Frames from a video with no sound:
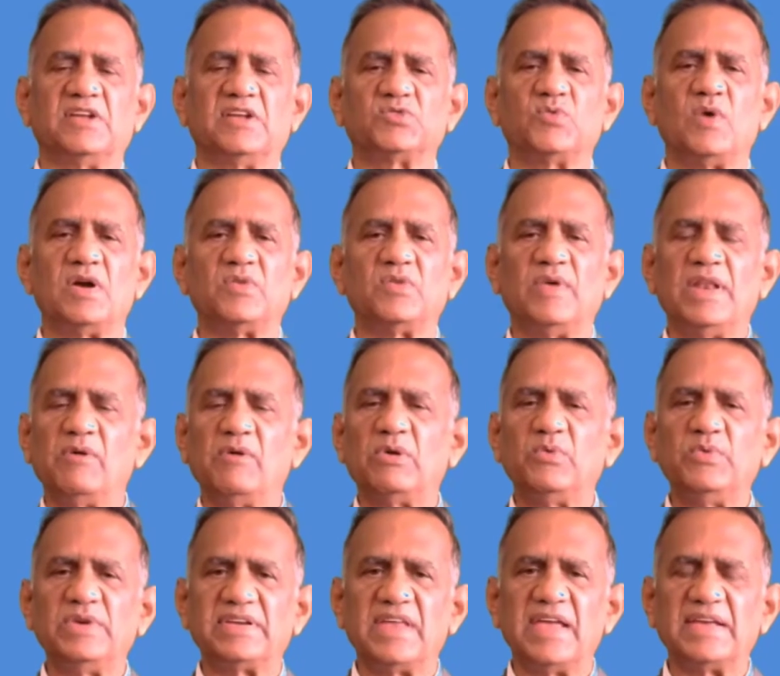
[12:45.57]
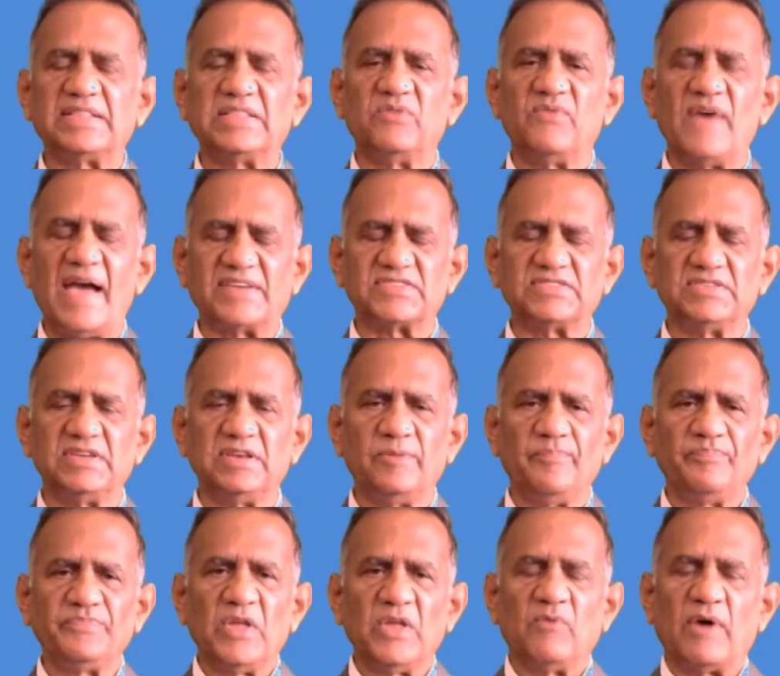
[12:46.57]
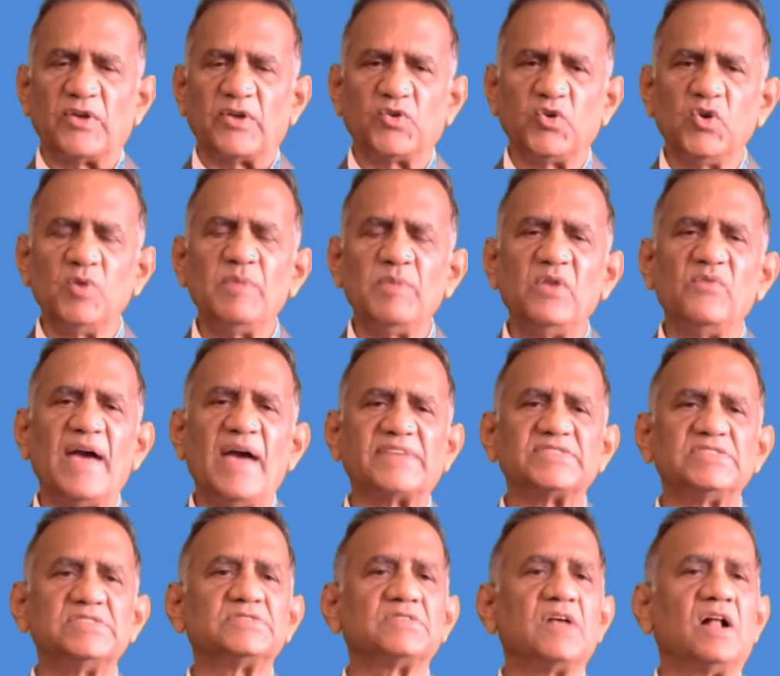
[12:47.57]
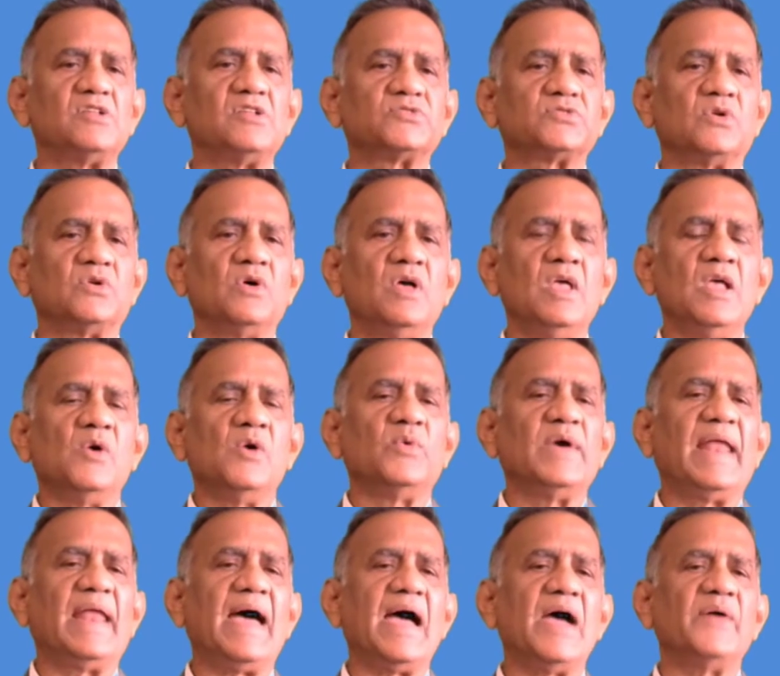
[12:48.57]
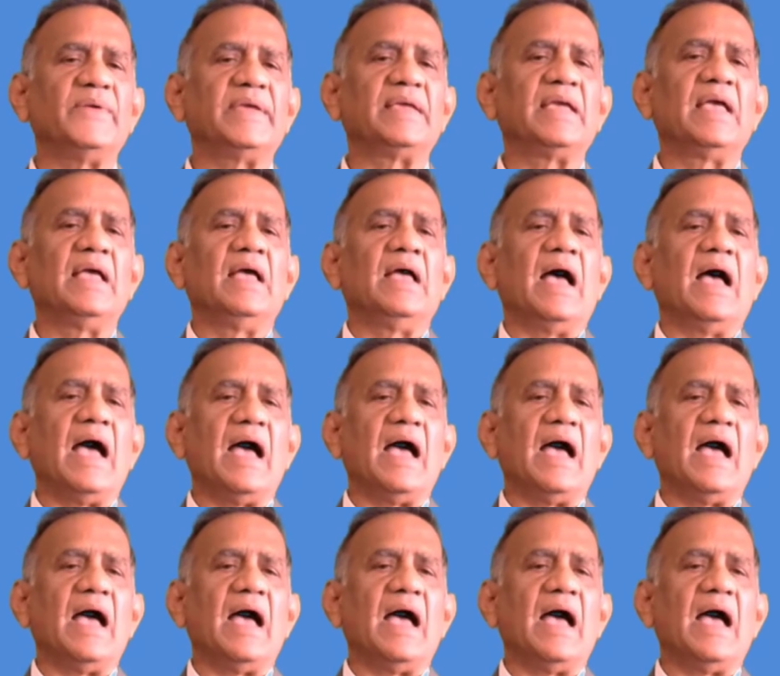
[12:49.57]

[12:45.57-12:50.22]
That's what whenever we take the vaccine, or human vaccines also, we are having